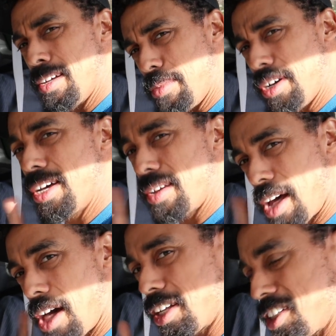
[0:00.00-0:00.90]
But
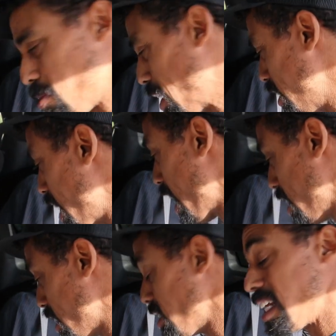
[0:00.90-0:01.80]
I'll explain that.
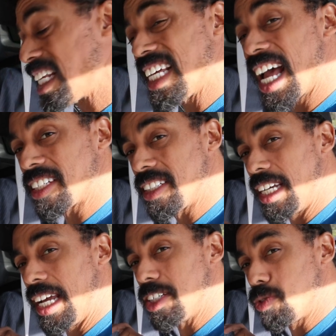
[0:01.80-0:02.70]
It
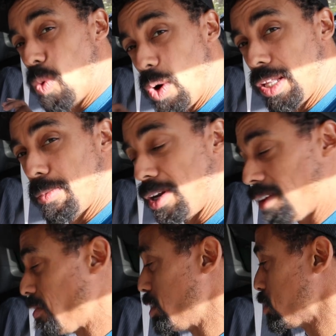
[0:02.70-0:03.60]
actually is really
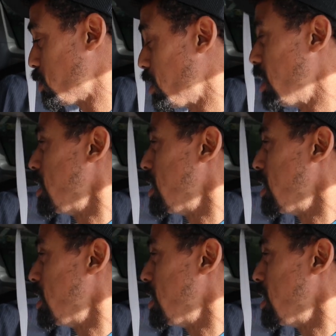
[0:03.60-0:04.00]
beneficial